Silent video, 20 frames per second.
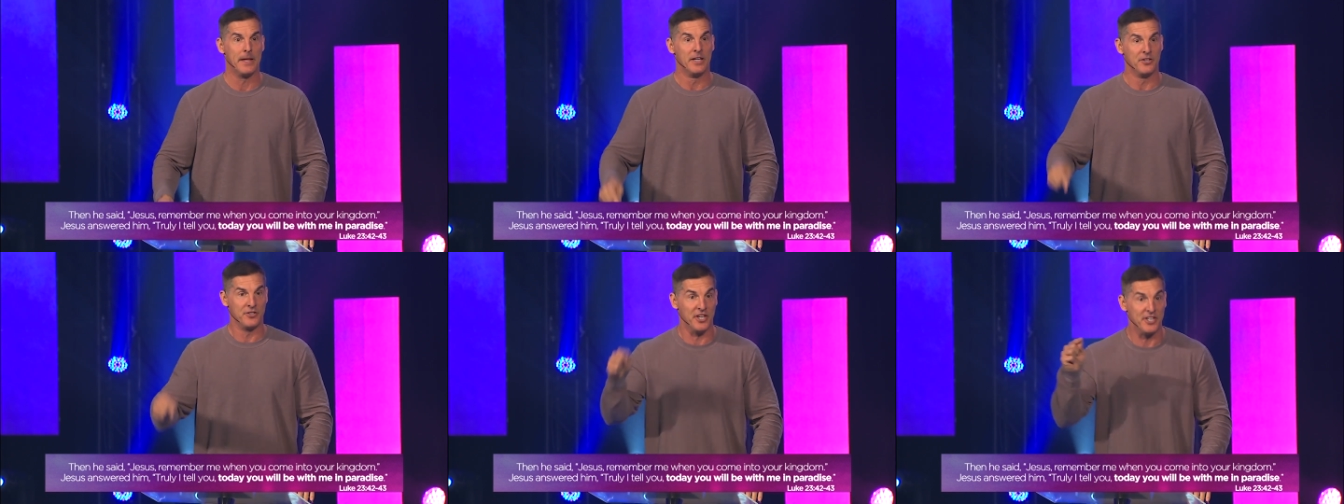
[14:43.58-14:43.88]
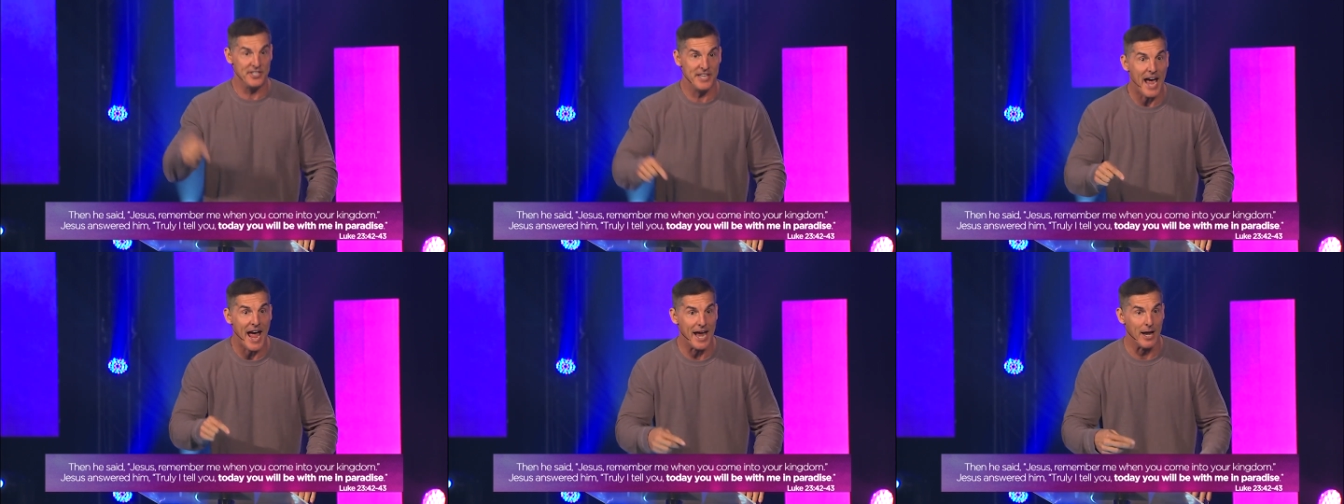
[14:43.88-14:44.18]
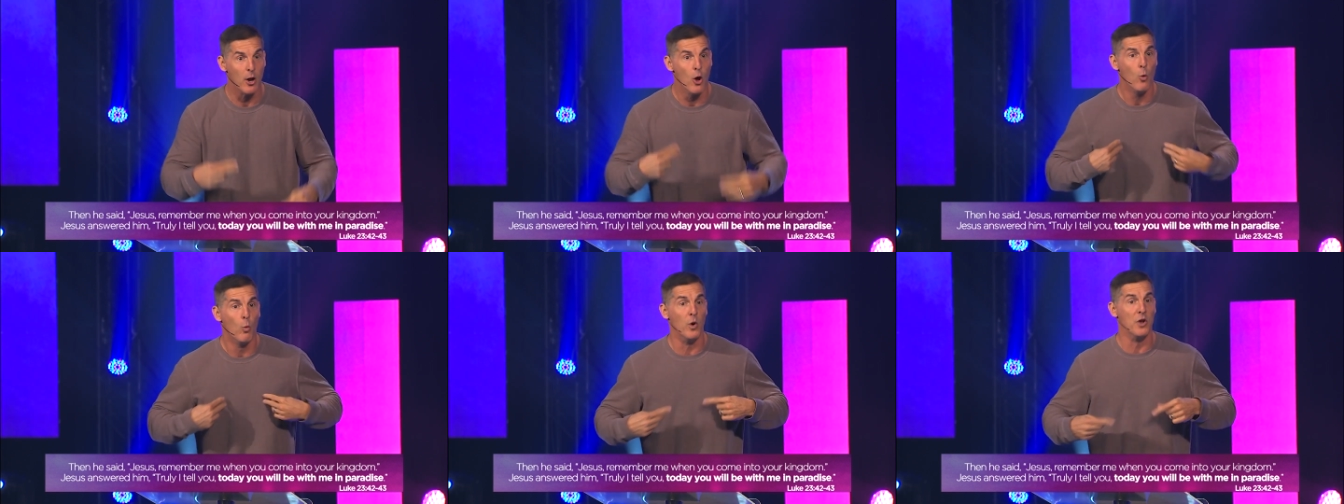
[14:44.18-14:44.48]

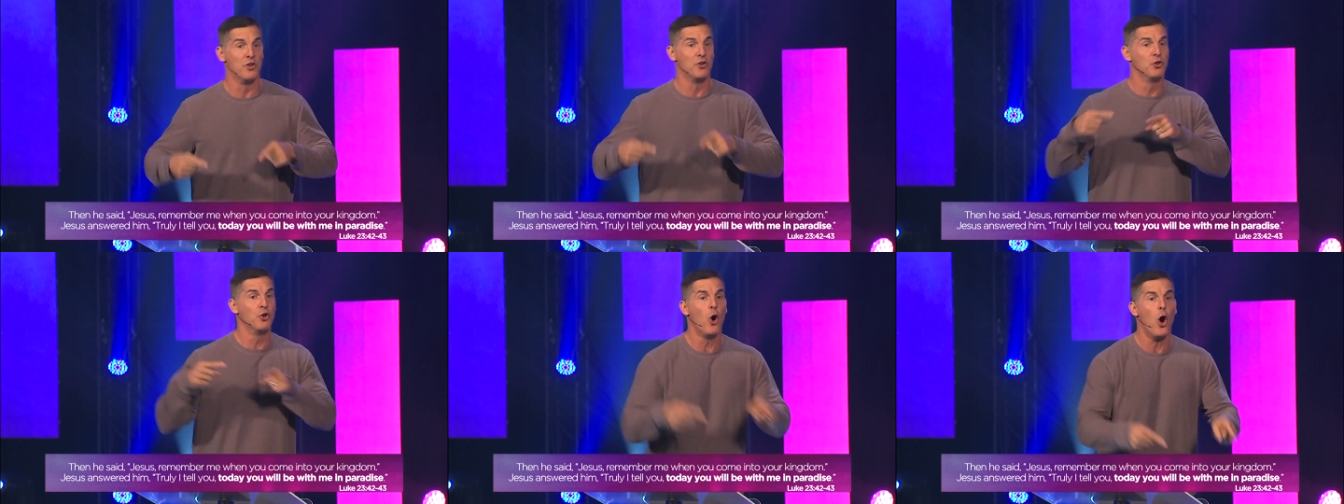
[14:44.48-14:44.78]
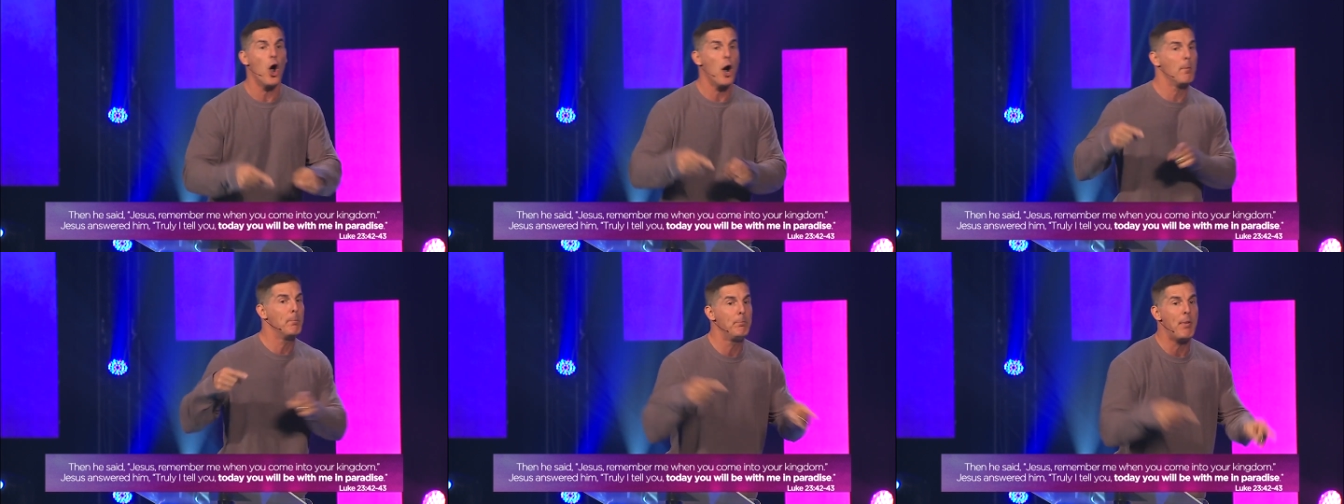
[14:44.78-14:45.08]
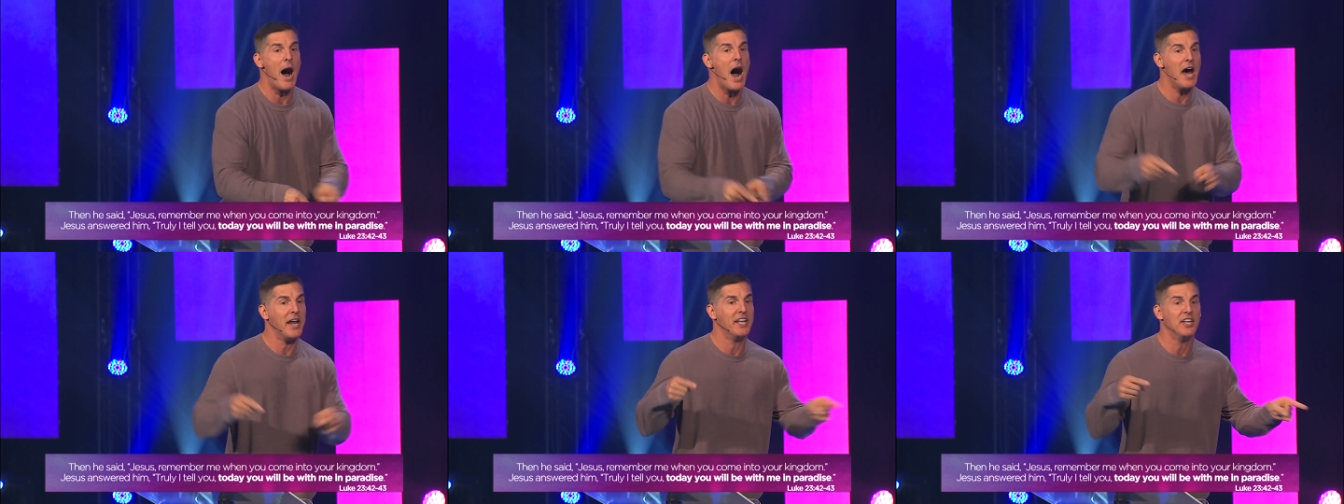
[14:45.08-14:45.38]
today, when your
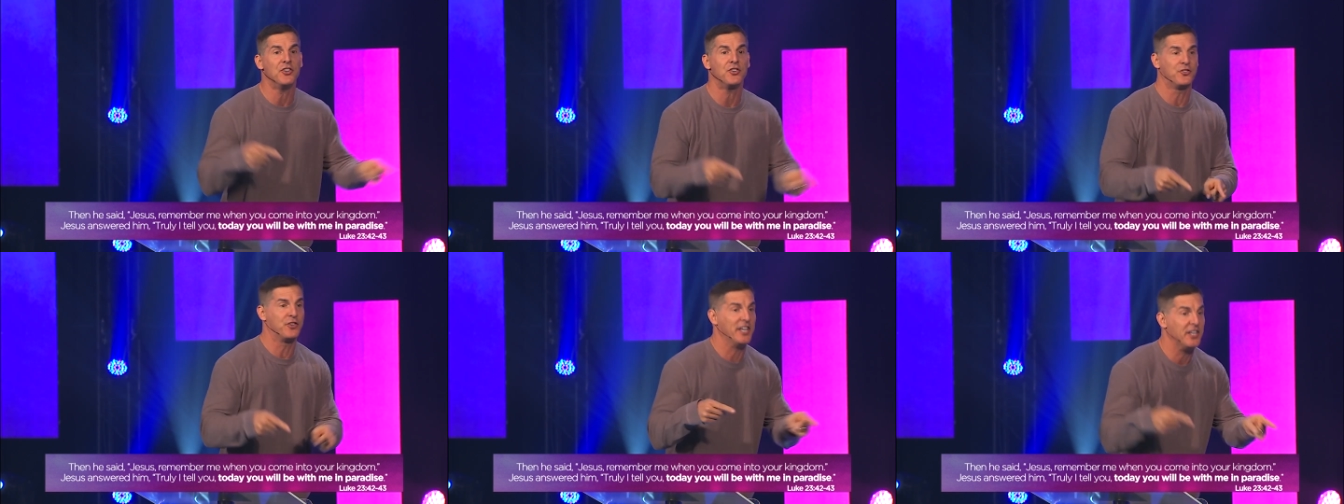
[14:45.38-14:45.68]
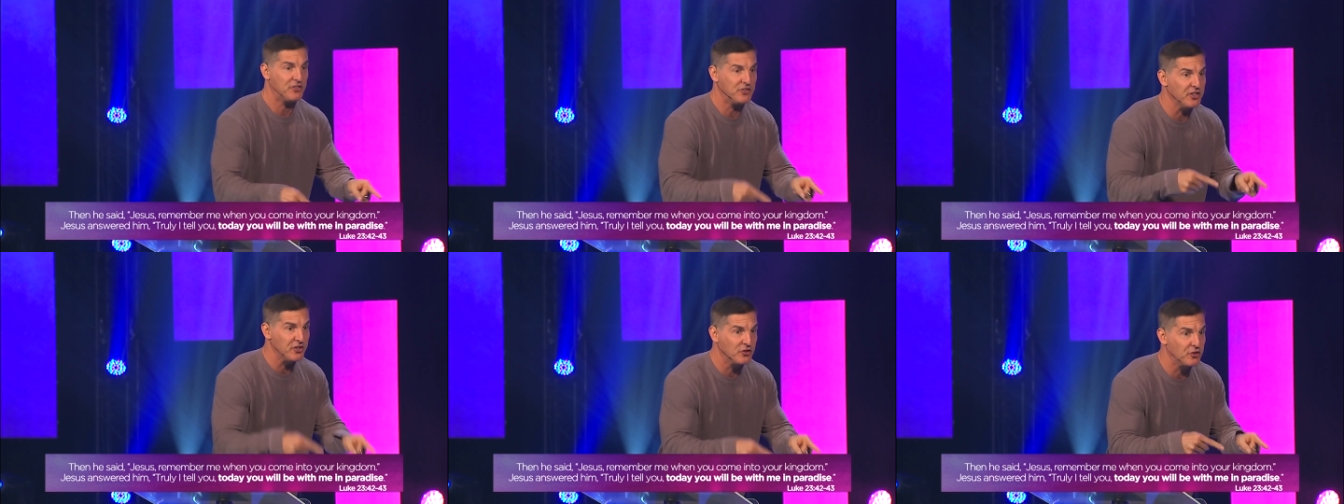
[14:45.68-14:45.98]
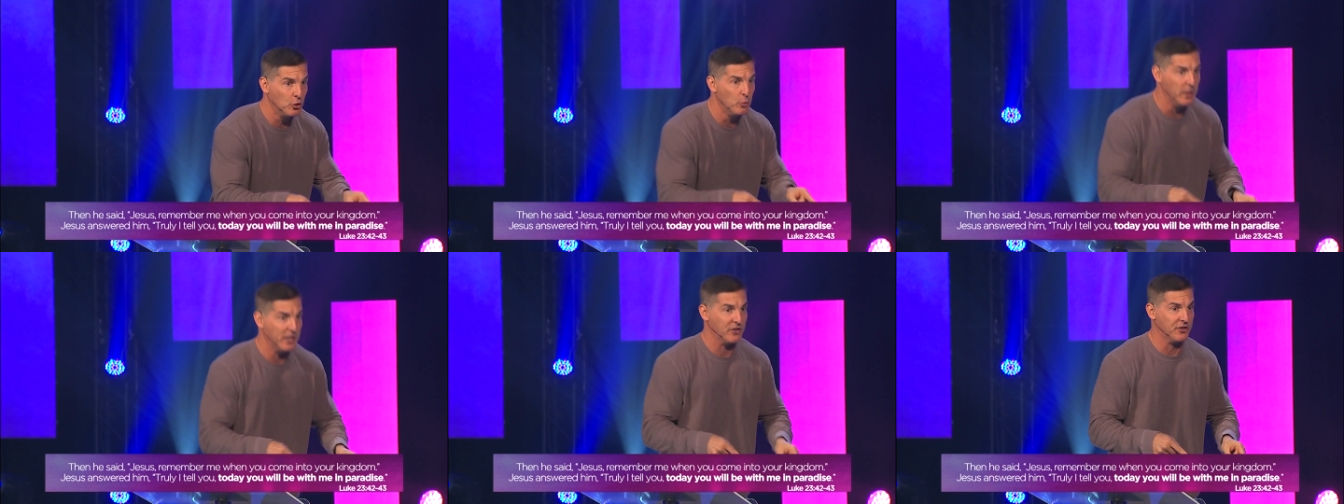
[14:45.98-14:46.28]
body ceases
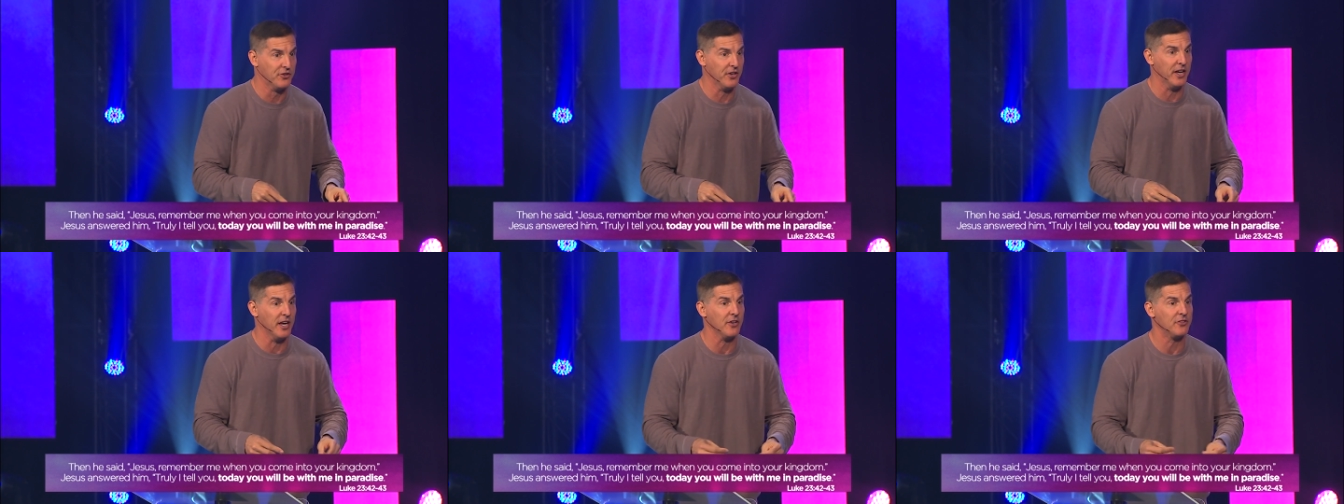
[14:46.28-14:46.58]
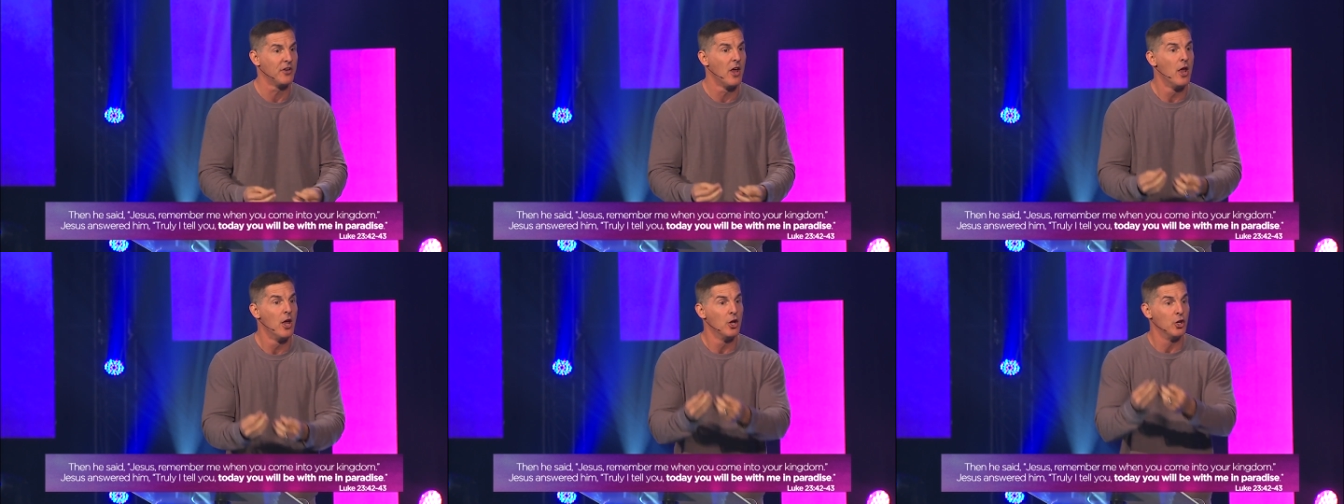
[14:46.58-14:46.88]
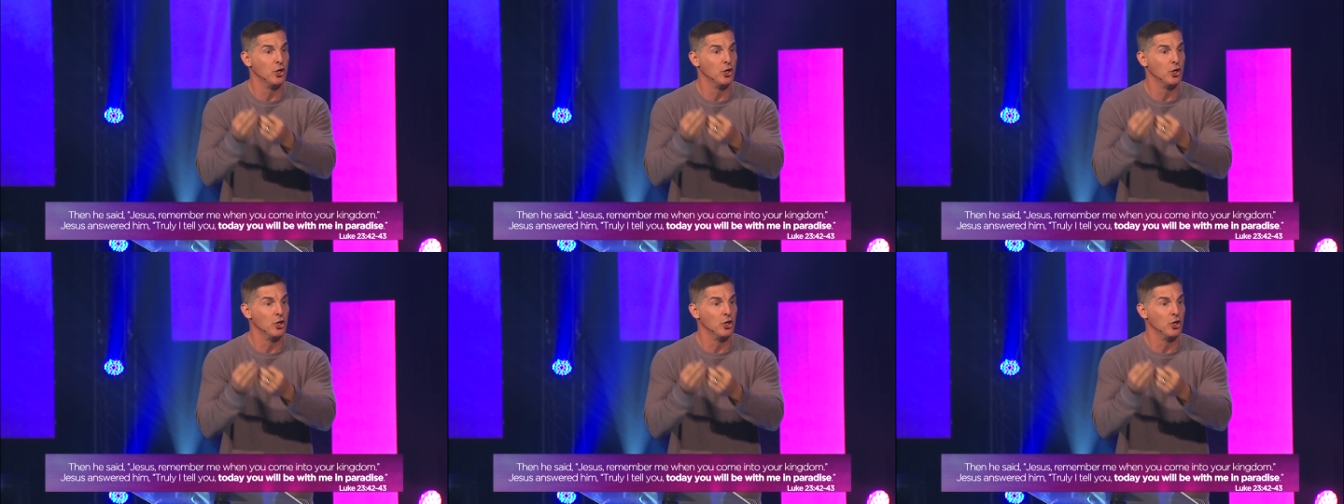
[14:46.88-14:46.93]
to exist,